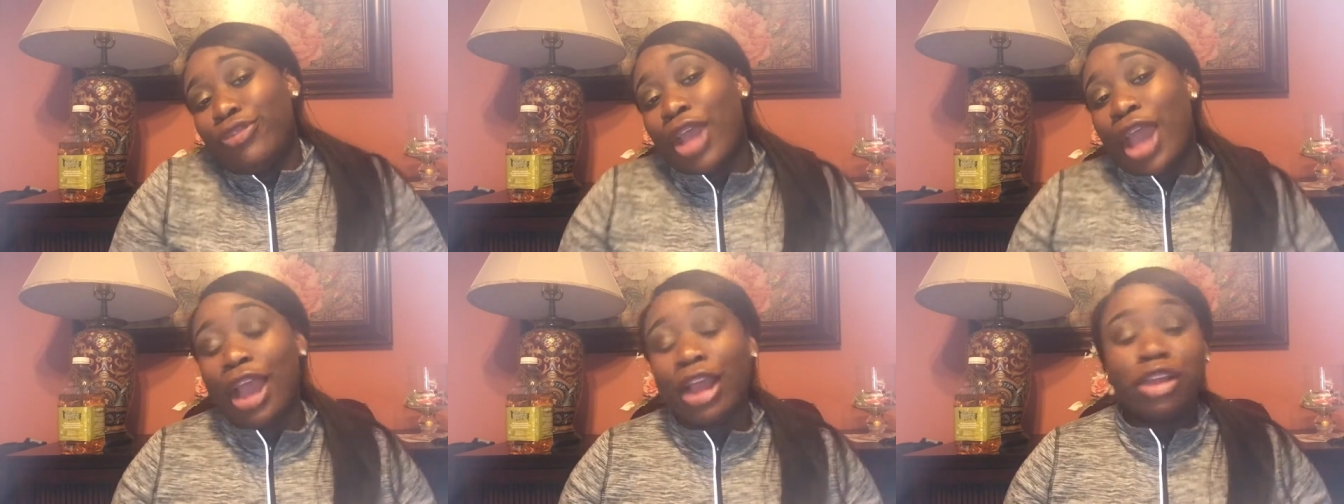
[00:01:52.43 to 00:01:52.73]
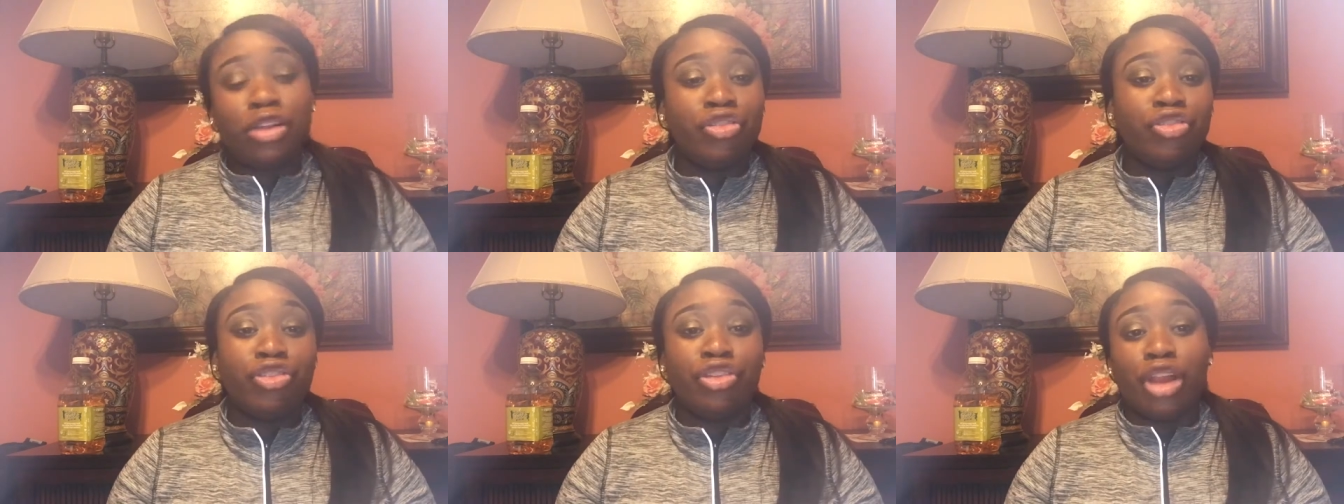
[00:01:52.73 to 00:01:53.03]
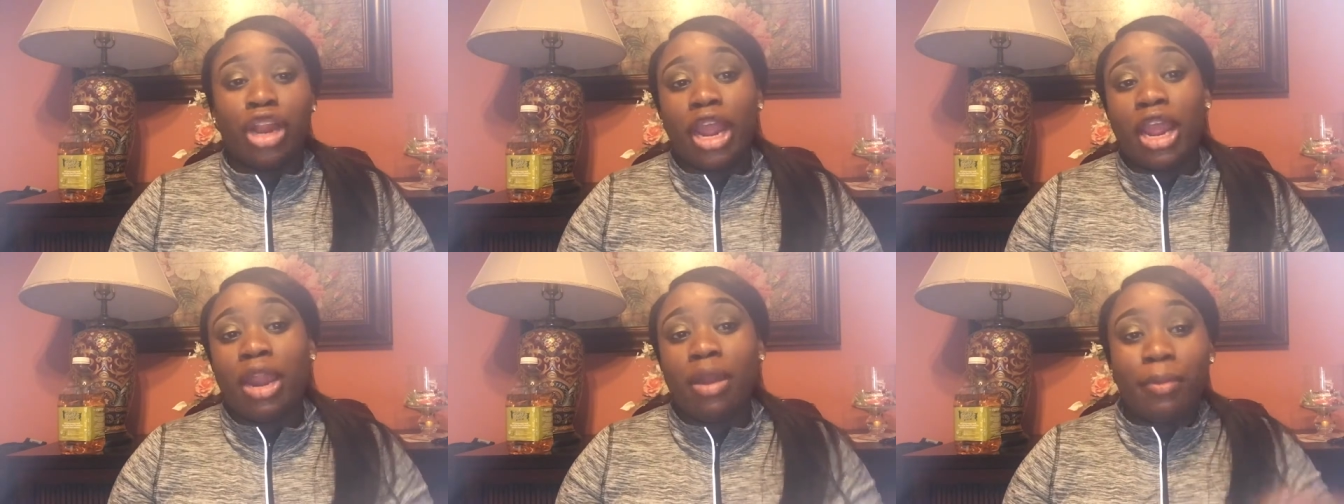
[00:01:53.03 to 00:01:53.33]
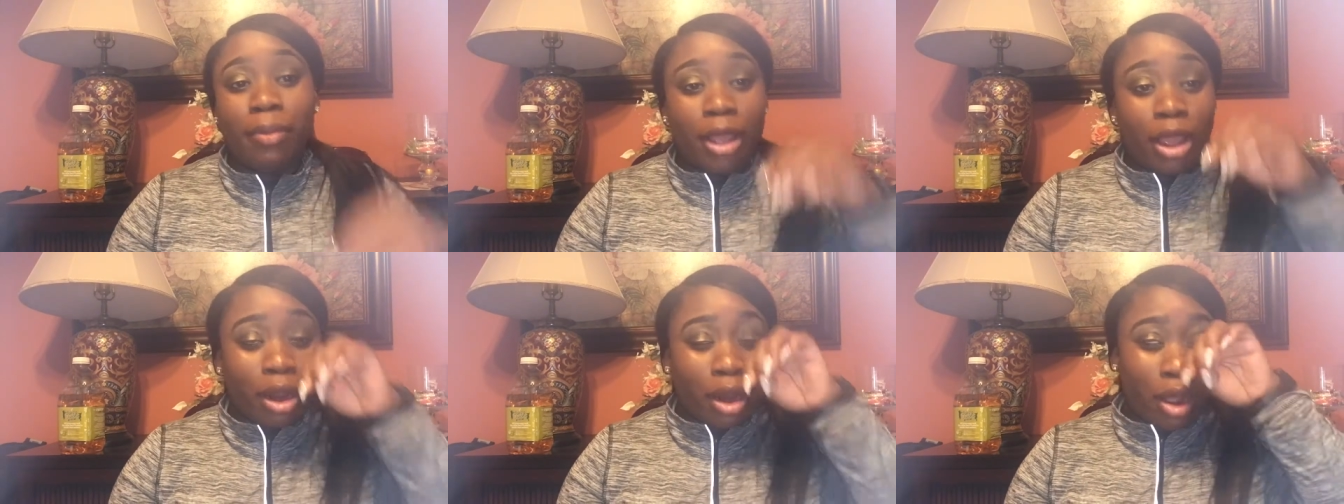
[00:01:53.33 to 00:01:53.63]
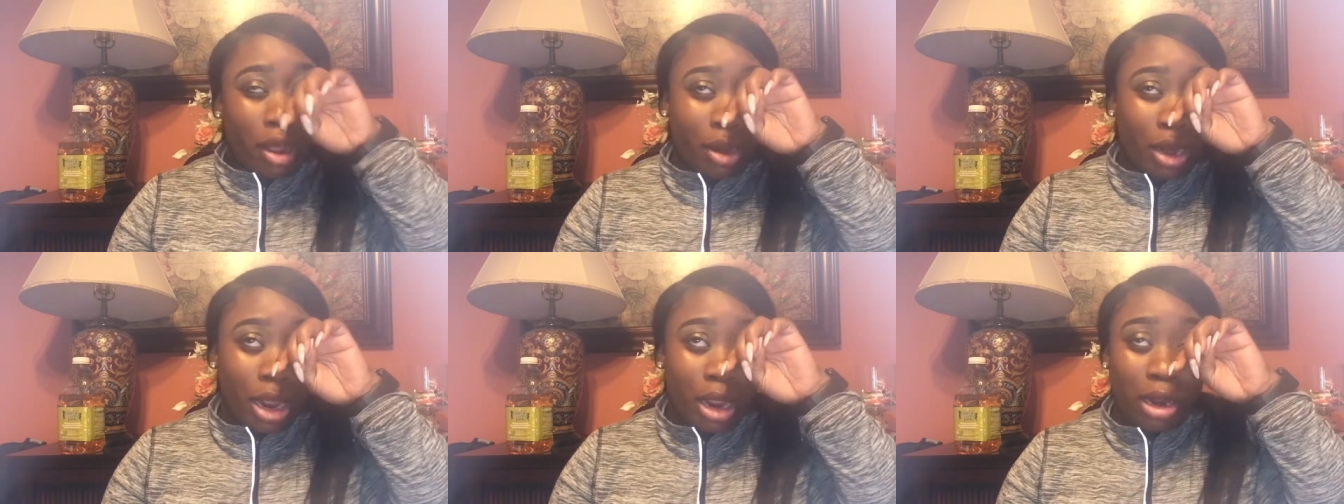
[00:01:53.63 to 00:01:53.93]
I could just lay in the bed
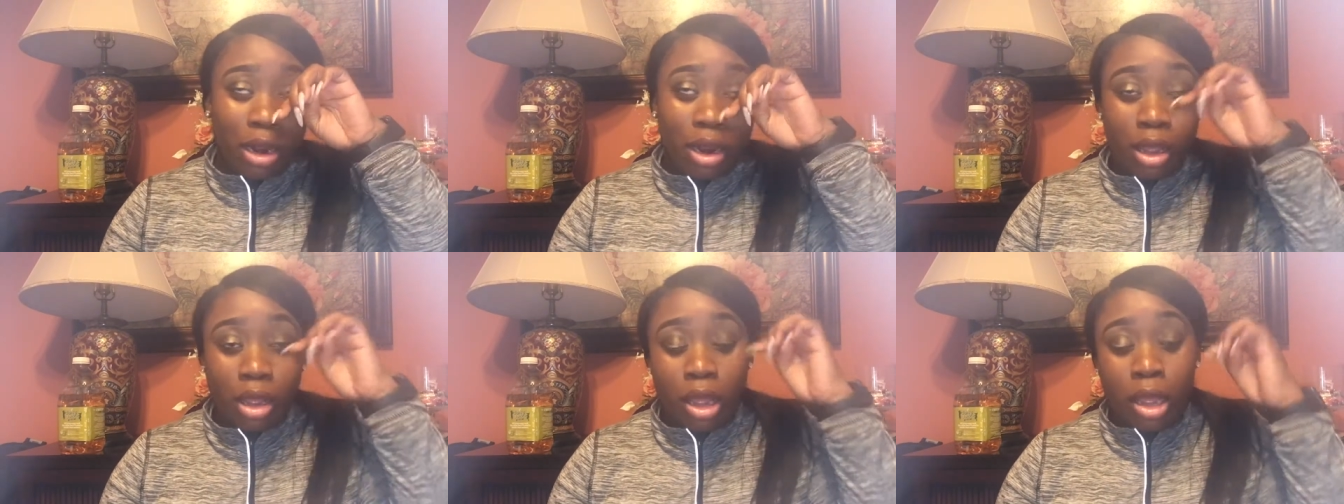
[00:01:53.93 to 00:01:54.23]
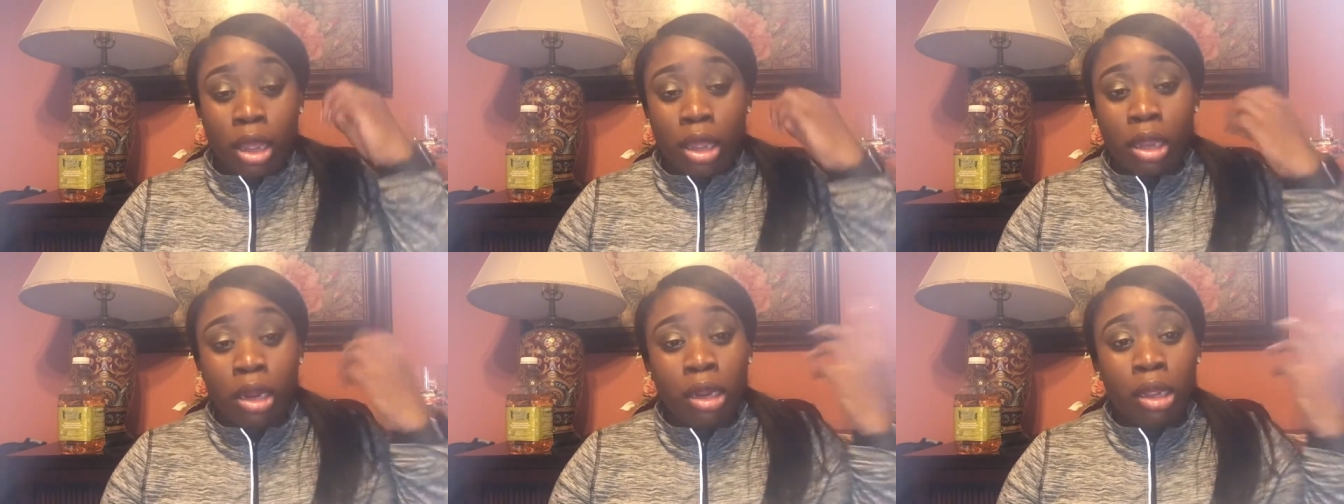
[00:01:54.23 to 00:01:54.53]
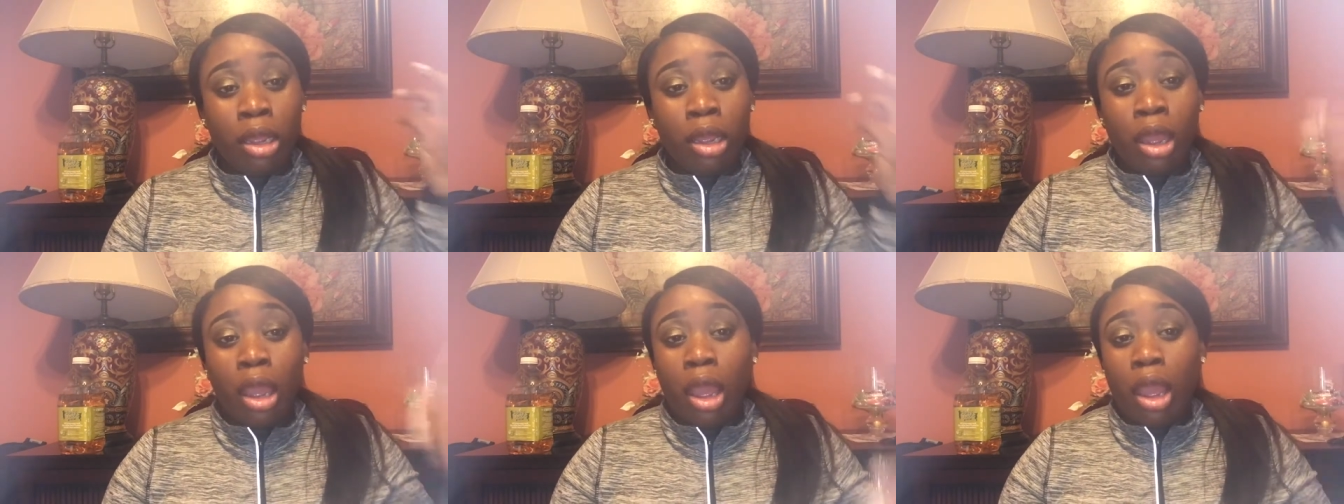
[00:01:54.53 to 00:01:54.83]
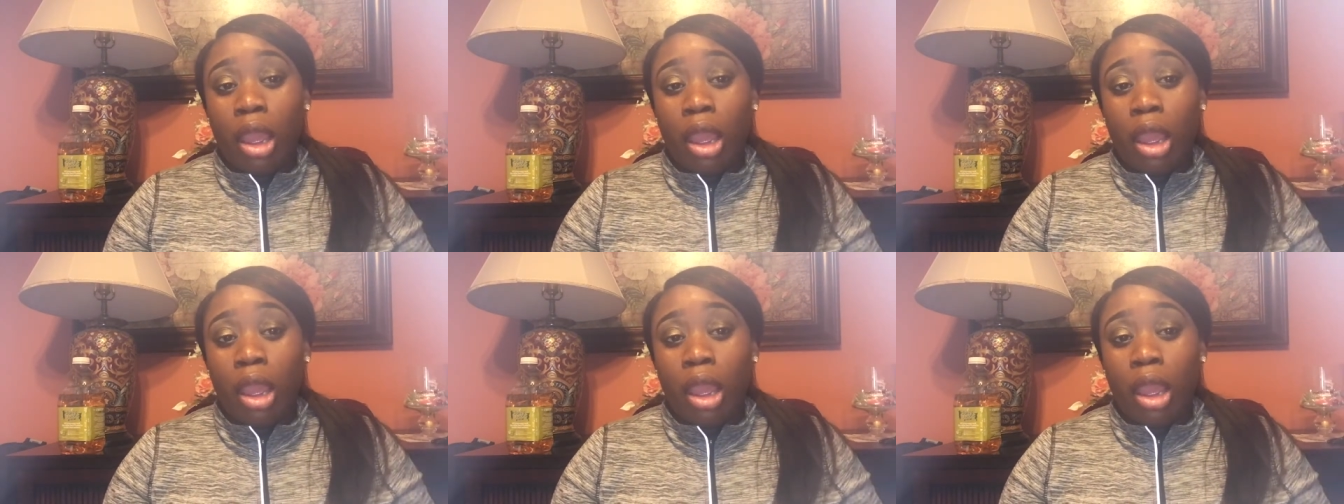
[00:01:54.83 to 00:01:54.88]
all day, look ugly,